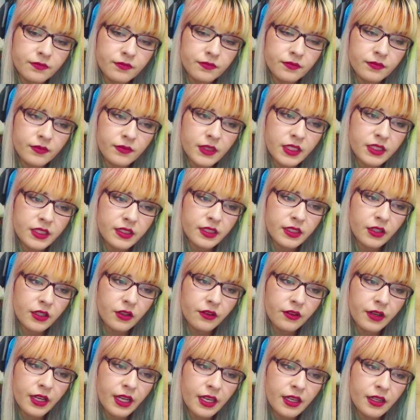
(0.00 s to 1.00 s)

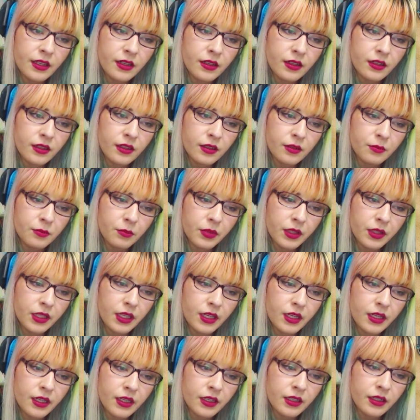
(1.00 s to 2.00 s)
Cigarette.
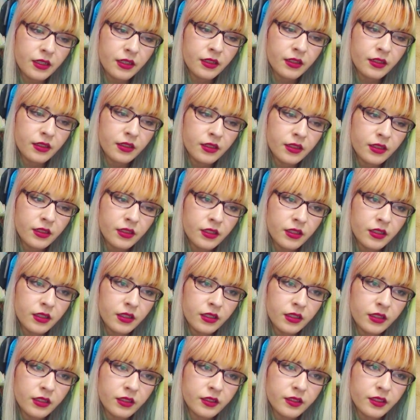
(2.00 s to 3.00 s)
Blood.
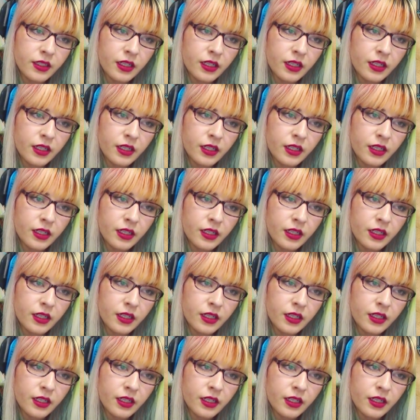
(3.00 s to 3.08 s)
He's got